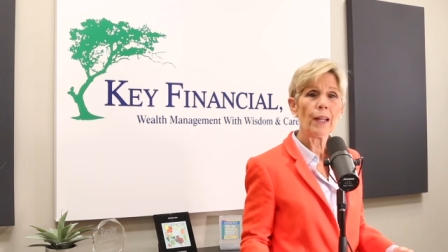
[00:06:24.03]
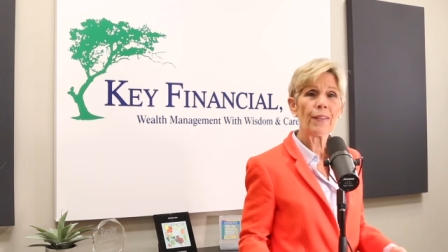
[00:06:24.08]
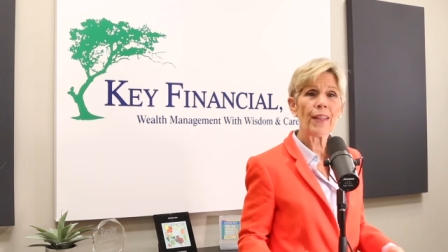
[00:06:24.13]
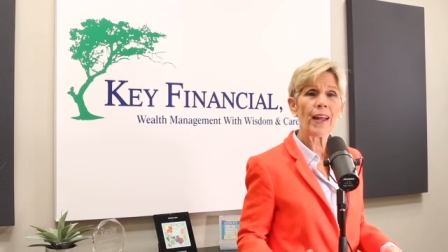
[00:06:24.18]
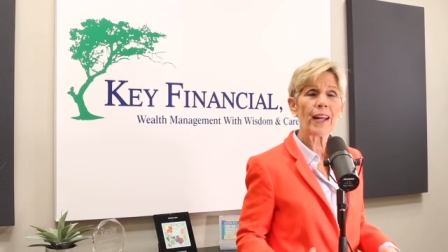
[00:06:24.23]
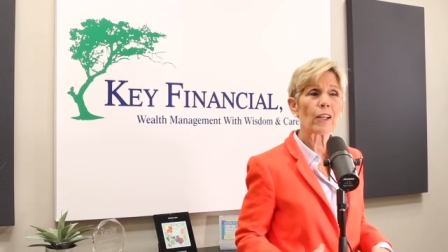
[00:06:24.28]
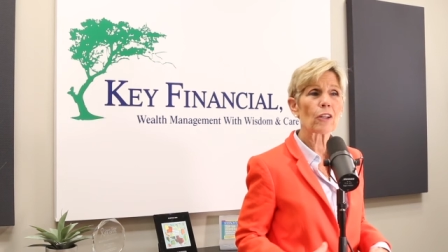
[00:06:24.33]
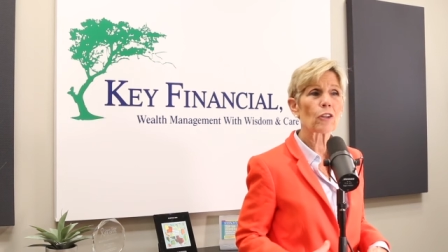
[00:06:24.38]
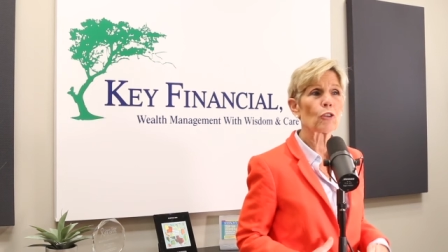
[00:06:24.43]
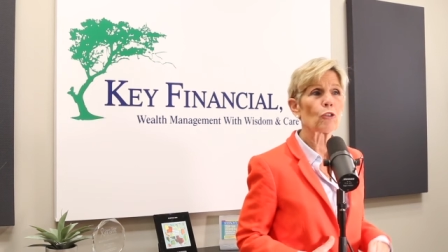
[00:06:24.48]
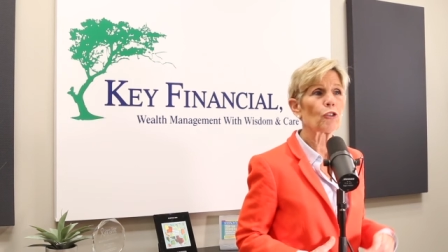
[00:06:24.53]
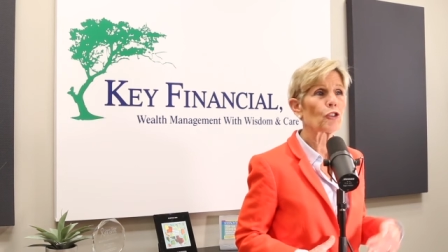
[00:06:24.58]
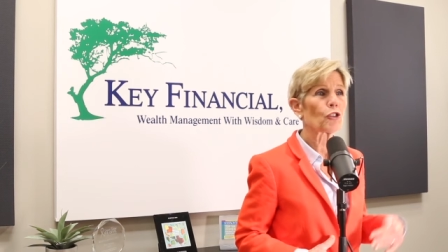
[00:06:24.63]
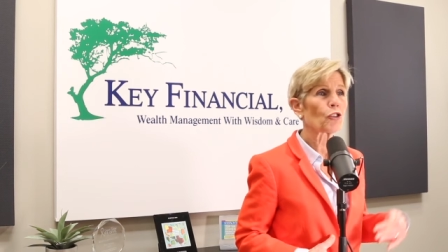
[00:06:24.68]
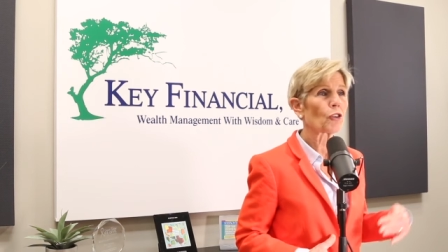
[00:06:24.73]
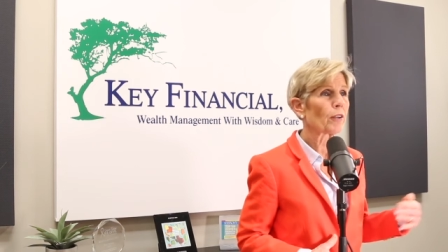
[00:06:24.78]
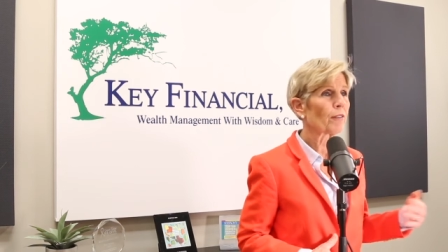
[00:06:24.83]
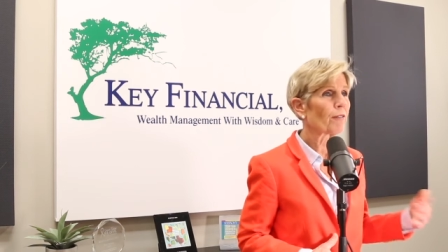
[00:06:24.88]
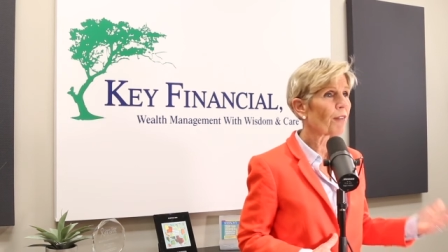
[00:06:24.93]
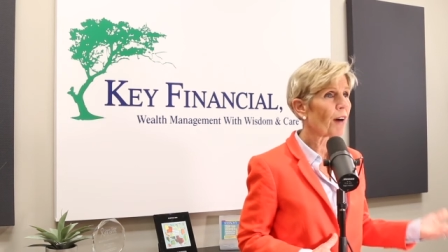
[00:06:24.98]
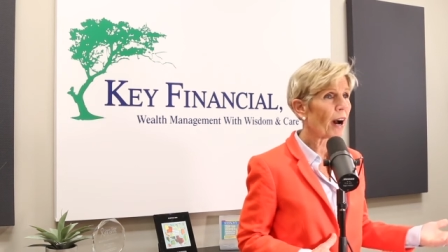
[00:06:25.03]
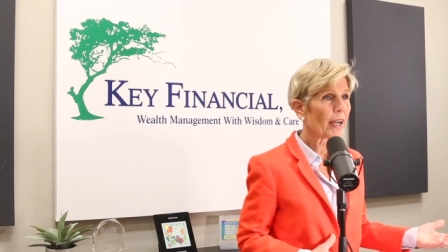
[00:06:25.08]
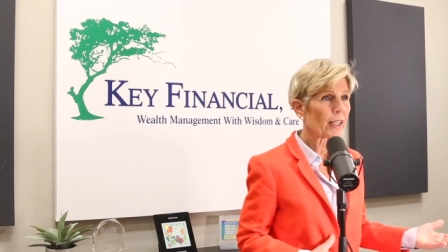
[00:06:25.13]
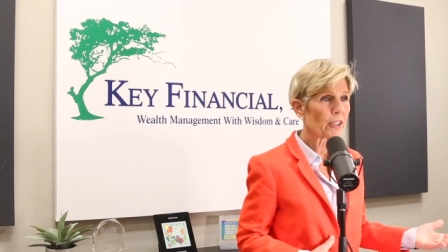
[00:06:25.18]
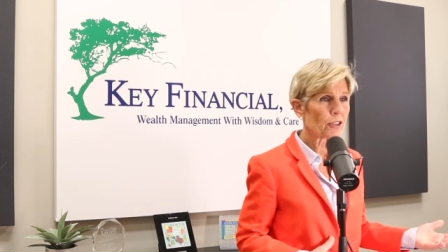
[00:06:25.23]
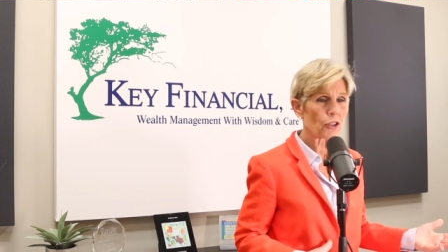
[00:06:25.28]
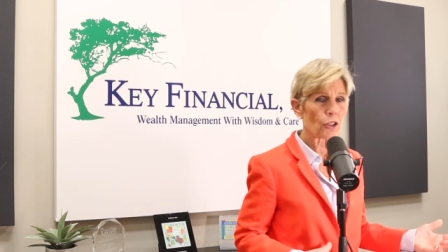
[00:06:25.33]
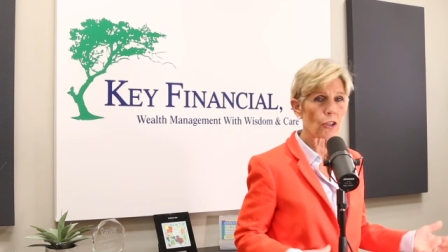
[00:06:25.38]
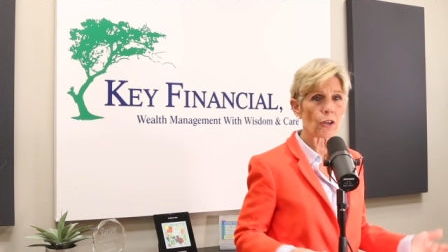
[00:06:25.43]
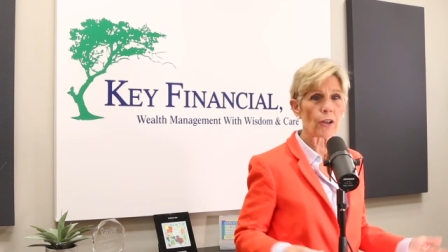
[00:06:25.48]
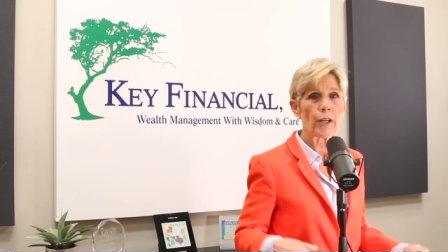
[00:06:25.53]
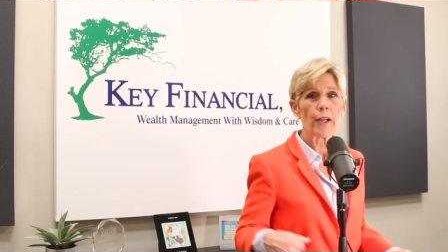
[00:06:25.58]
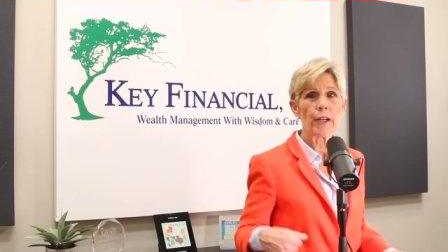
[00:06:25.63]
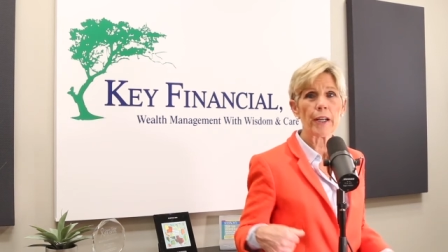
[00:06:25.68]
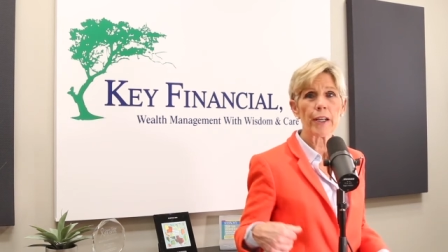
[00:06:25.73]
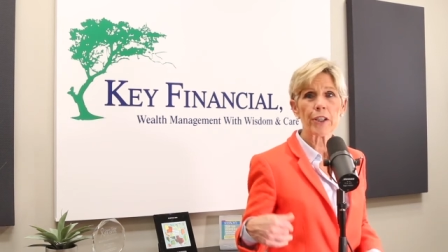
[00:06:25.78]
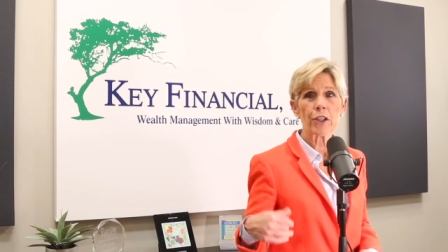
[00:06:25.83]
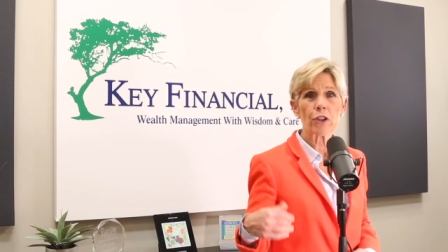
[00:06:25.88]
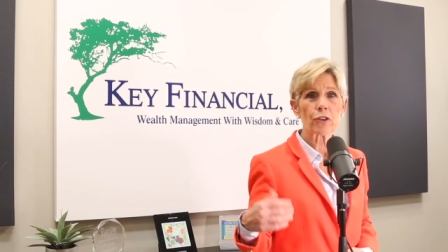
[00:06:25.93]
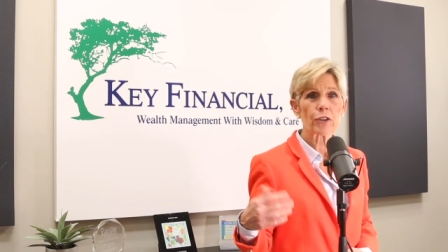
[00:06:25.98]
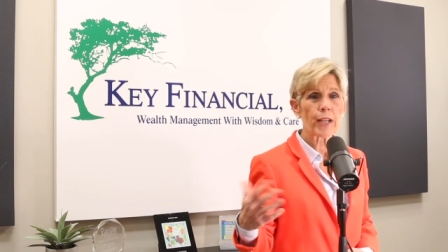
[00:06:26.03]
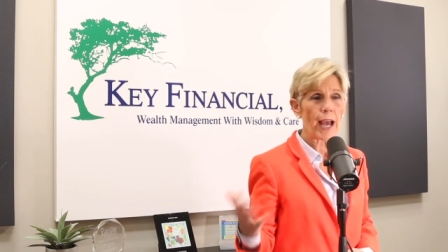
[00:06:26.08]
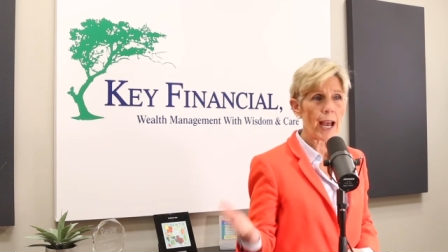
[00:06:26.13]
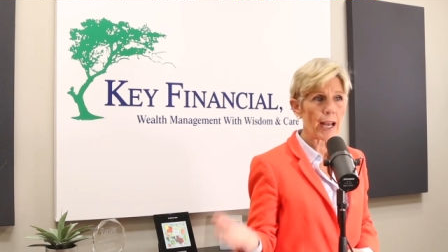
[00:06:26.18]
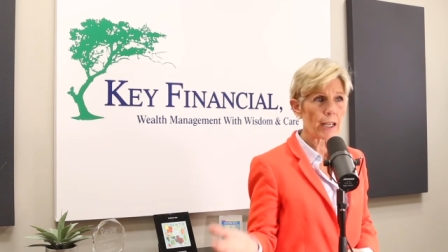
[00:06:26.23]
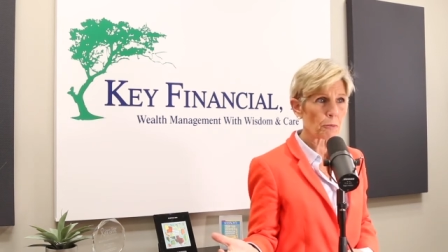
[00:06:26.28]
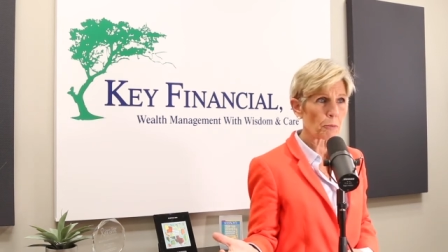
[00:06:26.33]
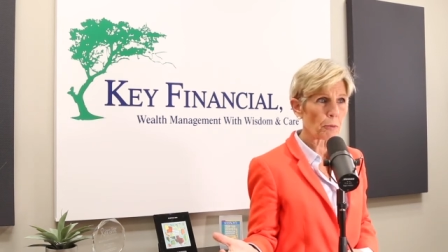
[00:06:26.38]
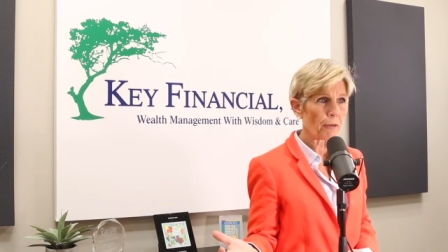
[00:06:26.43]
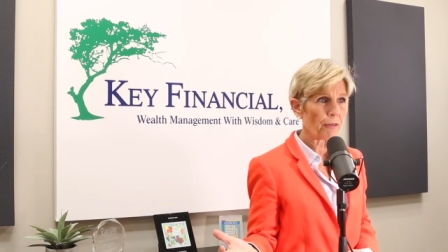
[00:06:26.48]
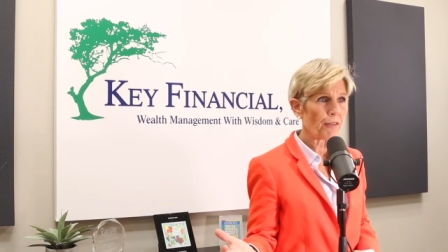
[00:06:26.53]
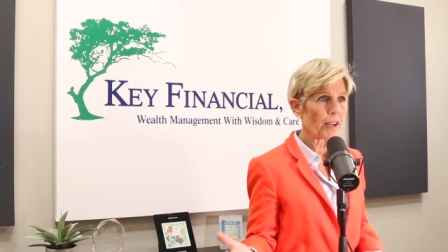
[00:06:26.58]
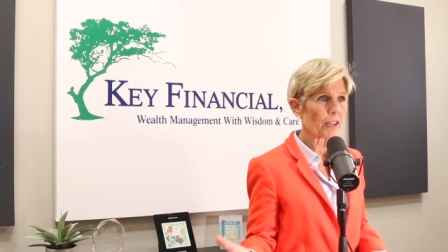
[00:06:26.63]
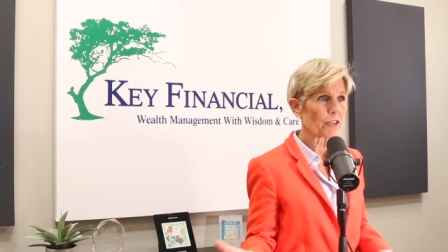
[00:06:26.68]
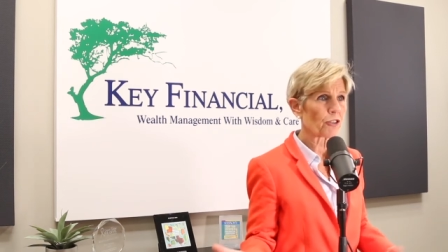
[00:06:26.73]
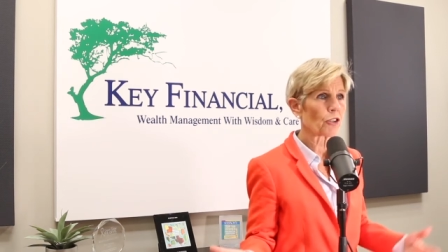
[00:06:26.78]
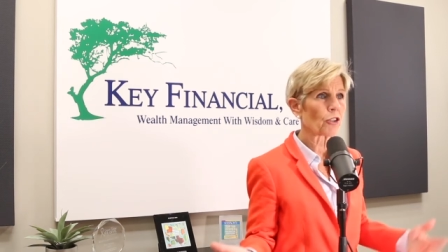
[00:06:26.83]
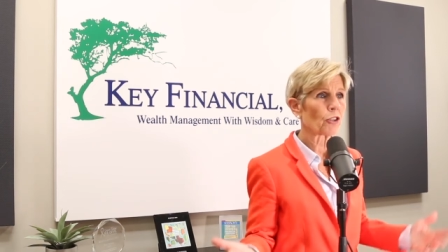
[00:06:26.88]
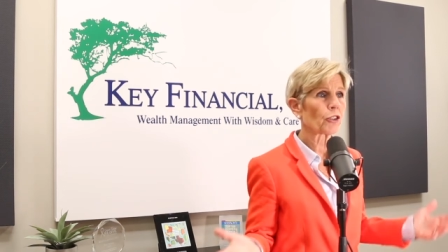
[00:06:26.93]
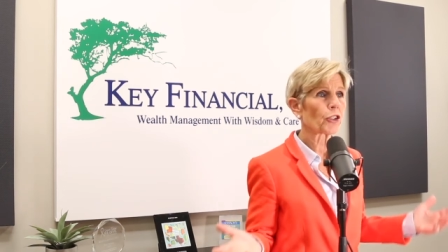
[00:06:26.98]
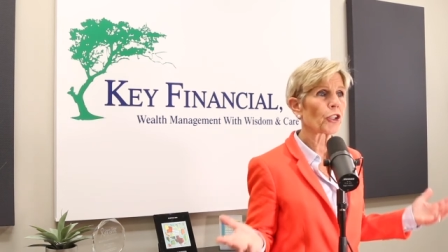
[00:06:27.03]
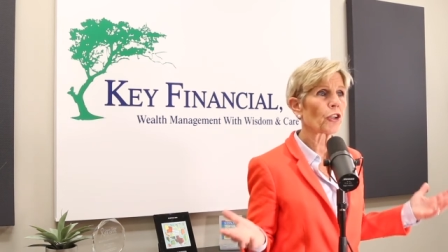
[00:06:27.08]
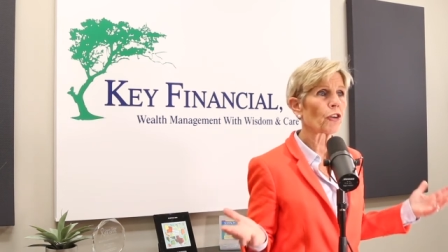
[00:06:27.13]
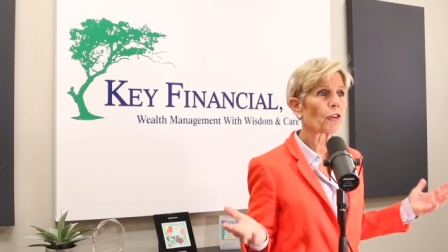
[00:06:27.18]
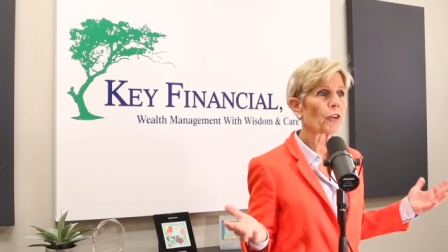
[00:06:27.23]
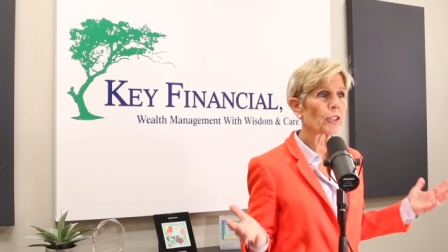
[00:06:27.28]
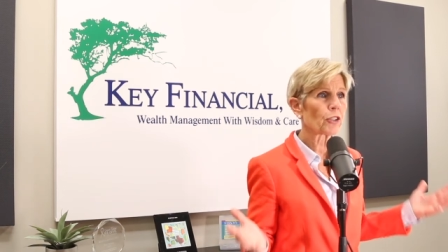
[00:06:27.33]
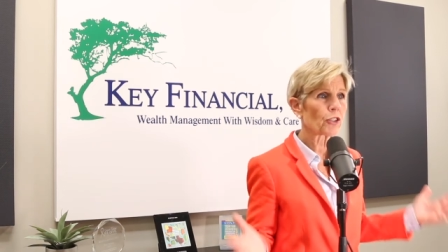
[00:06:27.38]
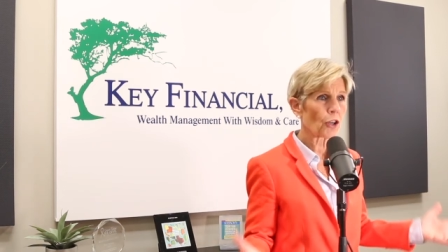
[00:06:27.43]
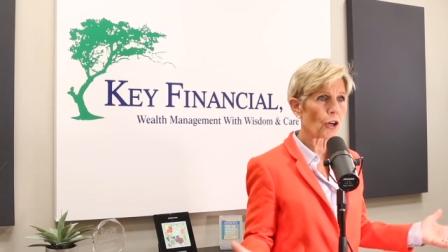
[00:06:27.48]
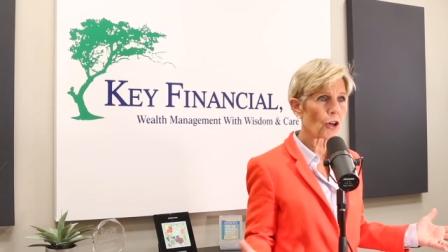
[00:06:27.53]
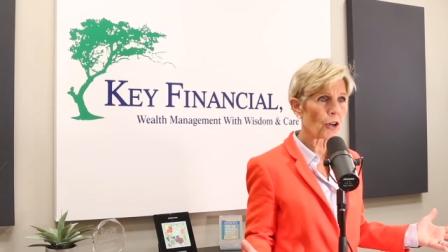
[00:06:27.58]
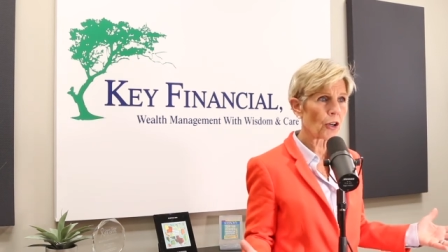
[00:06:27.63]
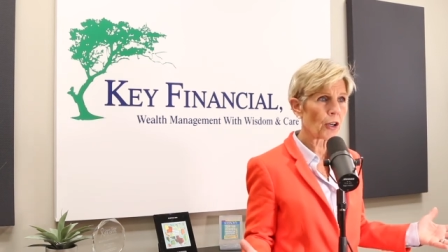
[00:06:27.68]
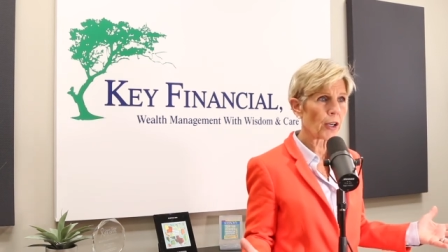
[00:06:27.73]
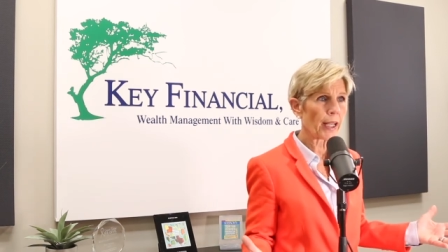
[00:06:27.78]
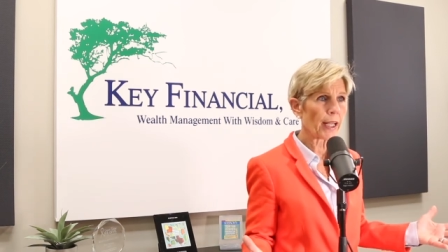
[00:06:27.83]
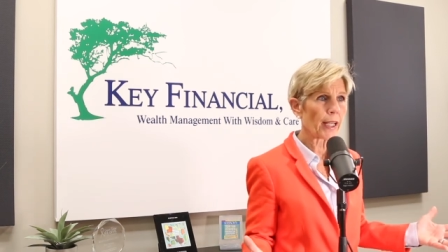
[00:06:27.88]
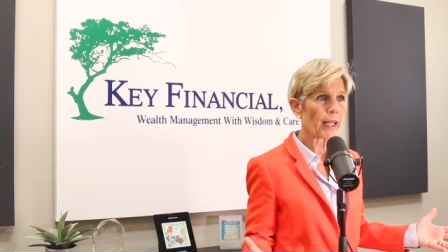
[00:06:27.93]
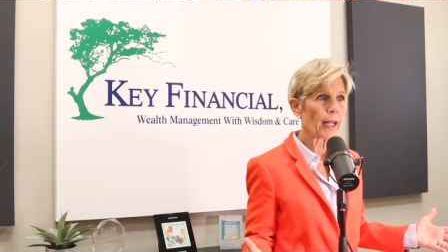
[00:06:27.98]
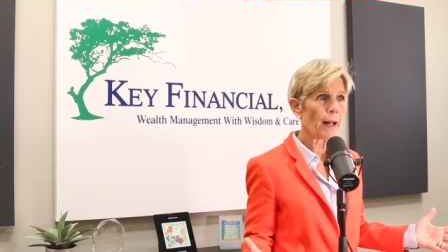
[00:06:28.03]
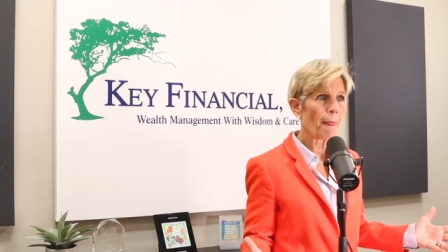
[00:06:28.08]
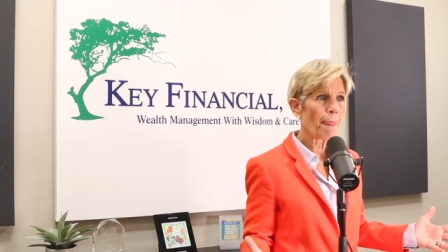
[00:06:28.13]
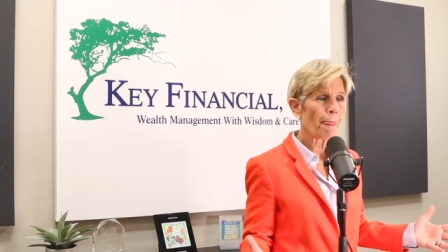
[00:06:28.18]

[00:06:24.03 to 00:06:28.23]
That includes your advisor, your tax professional, your attorney.